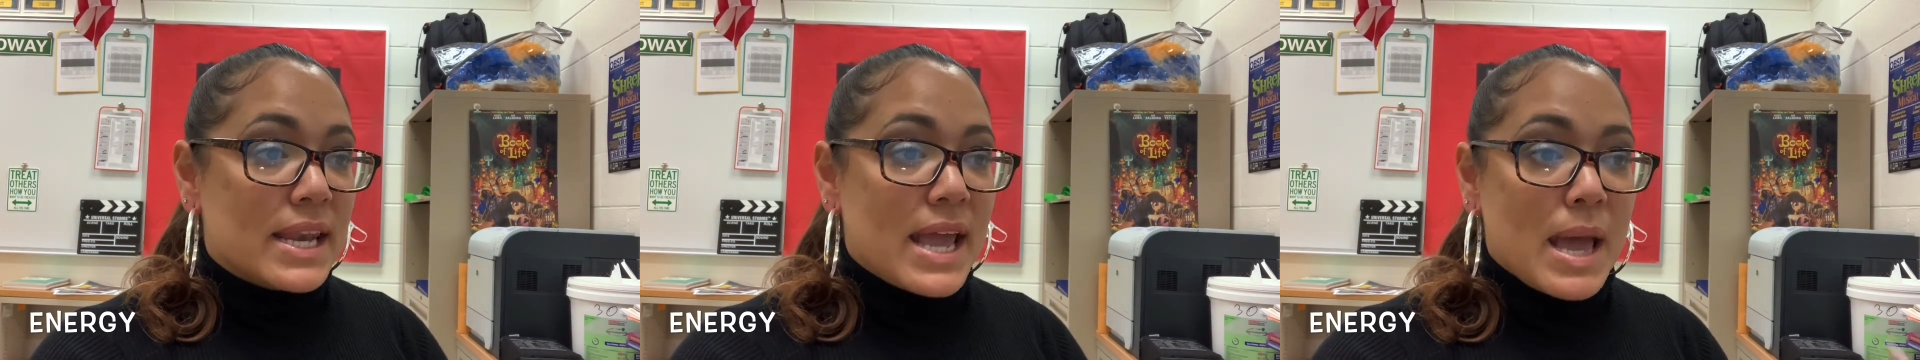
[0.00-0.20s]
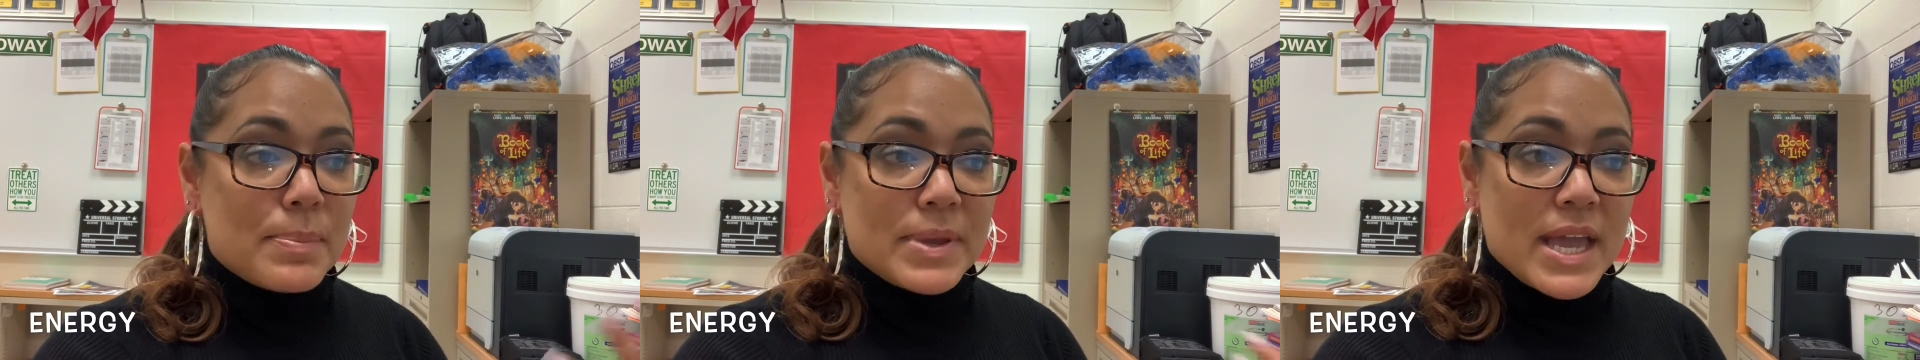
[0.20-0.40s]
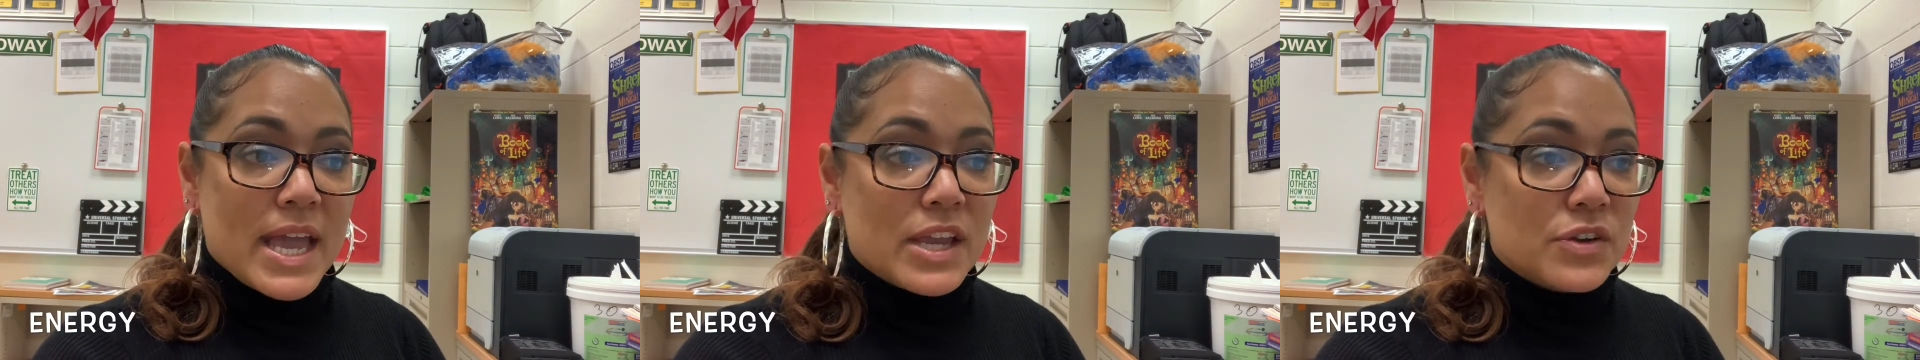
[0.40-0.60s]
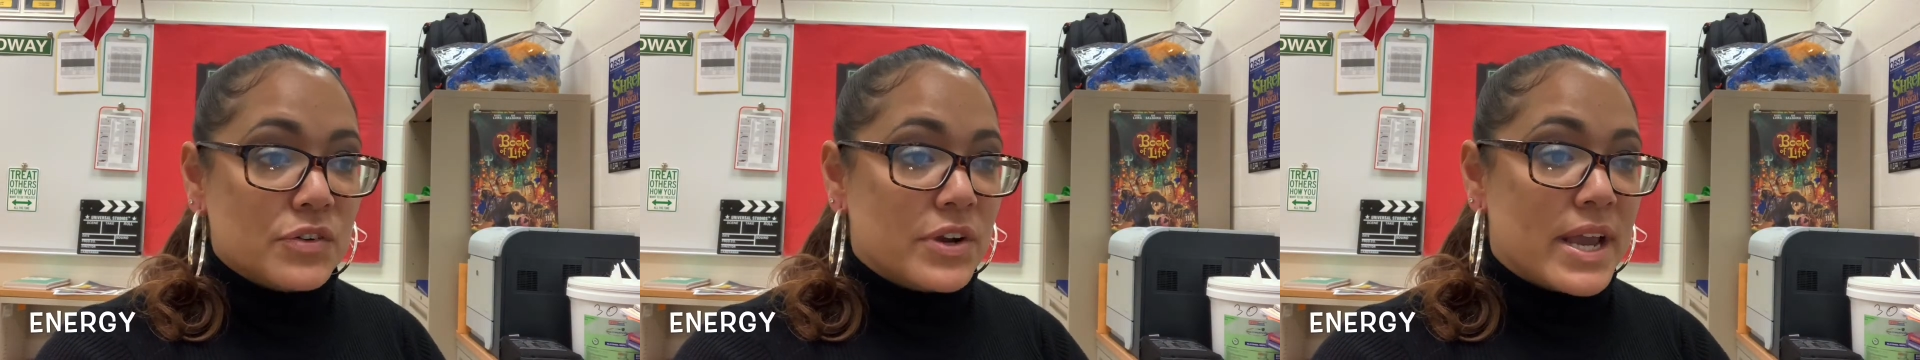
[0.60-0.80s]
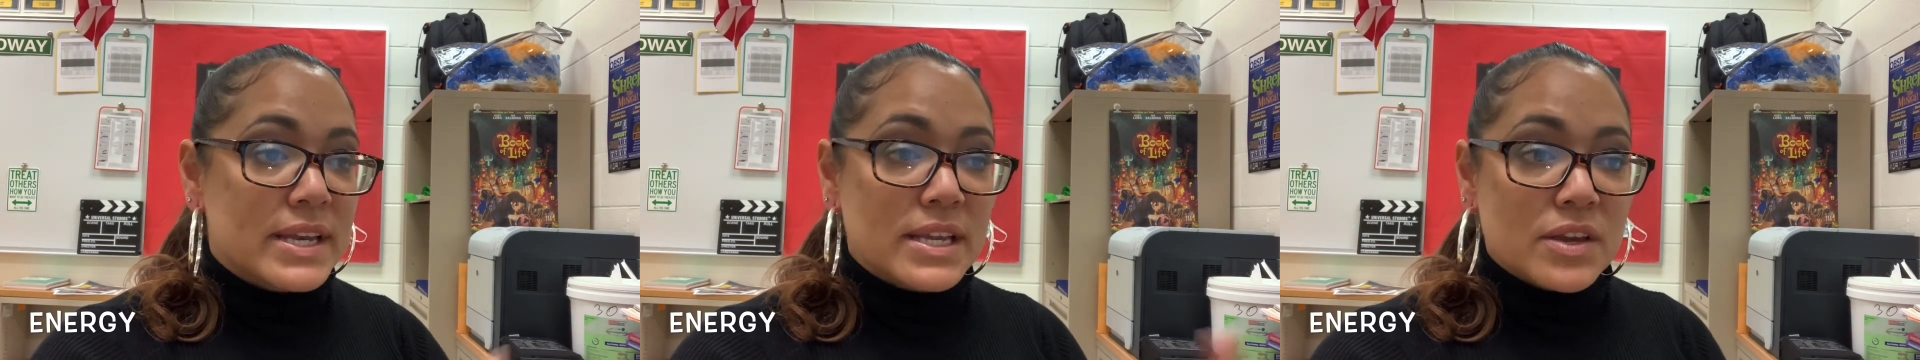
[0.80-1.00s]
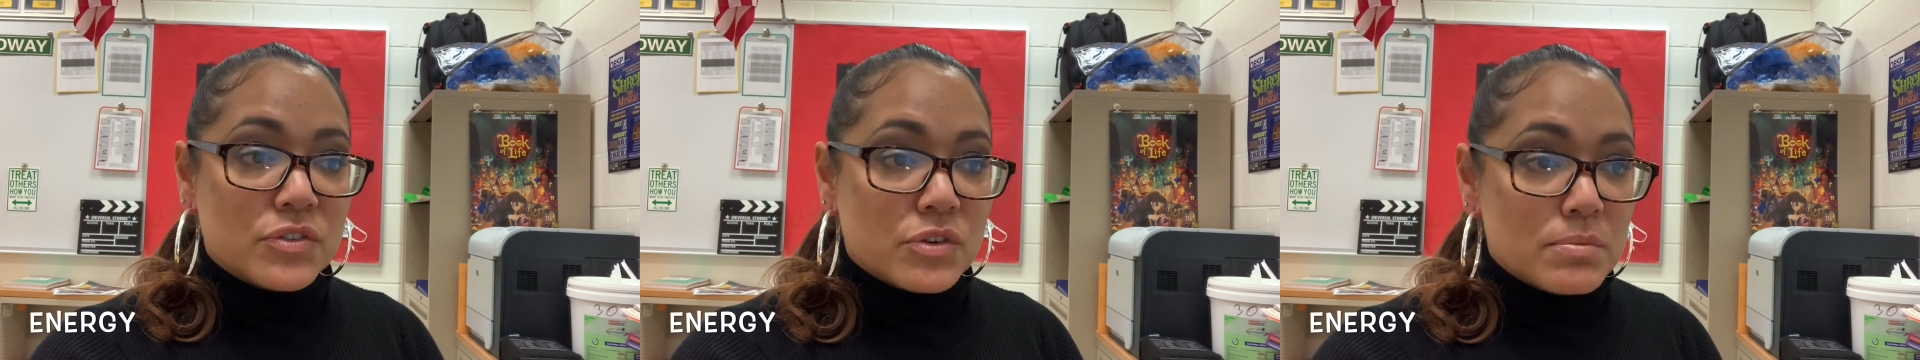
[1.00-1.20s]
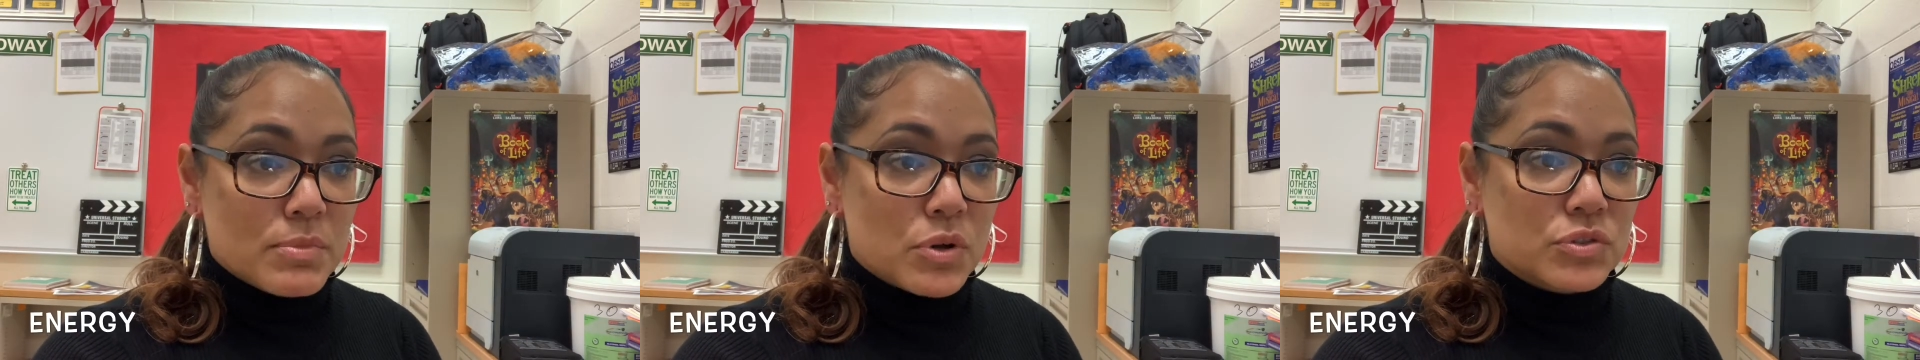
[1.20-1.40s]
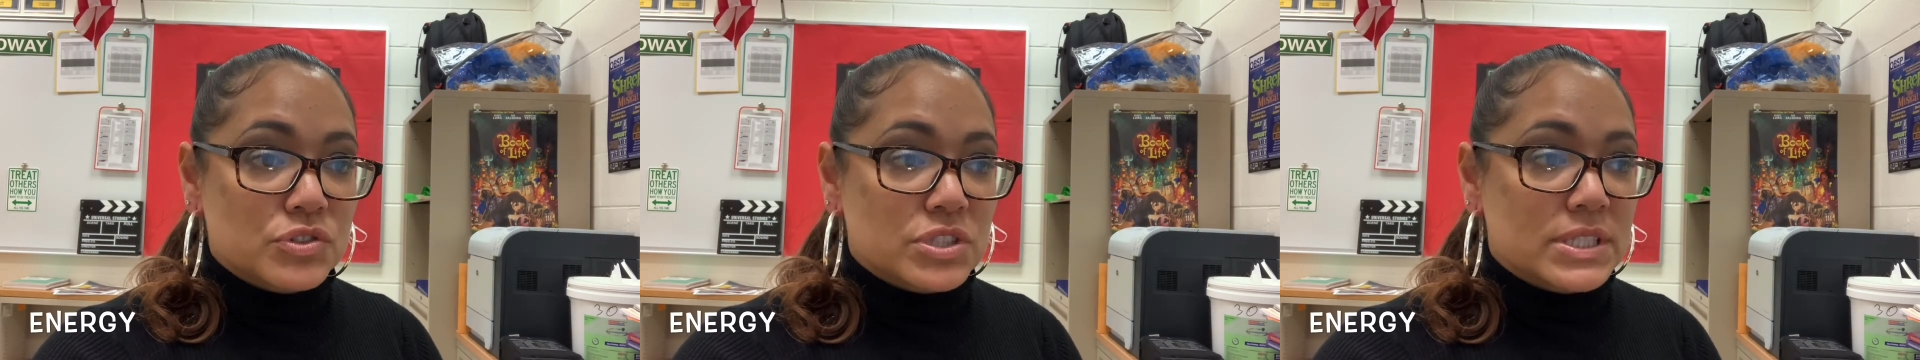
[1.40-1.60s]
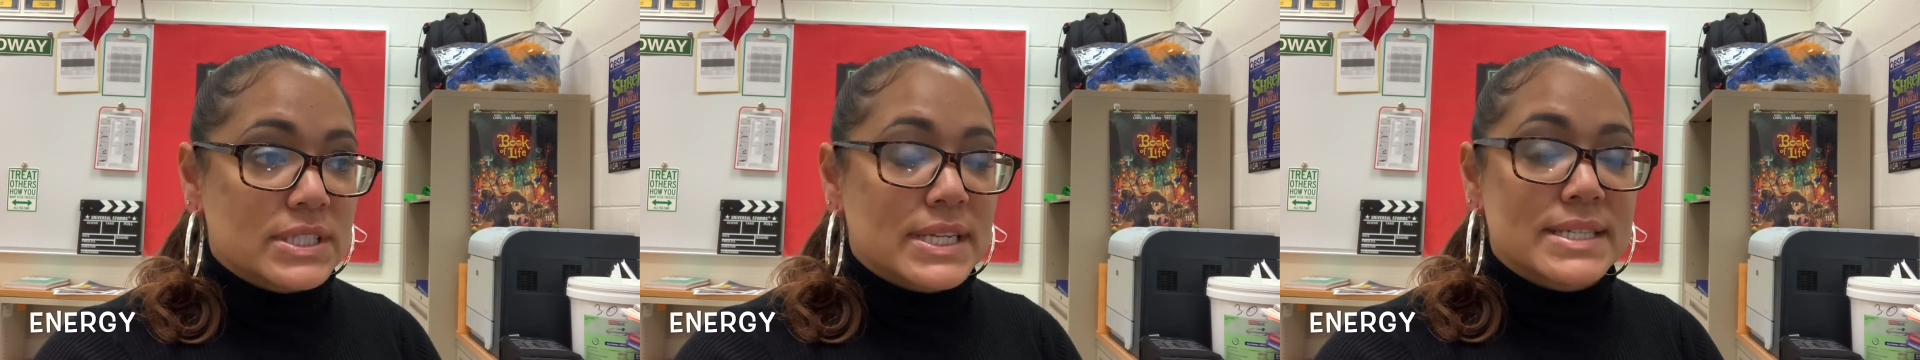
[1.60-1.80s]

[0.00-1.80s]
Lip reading: happy, anger, any other emotion.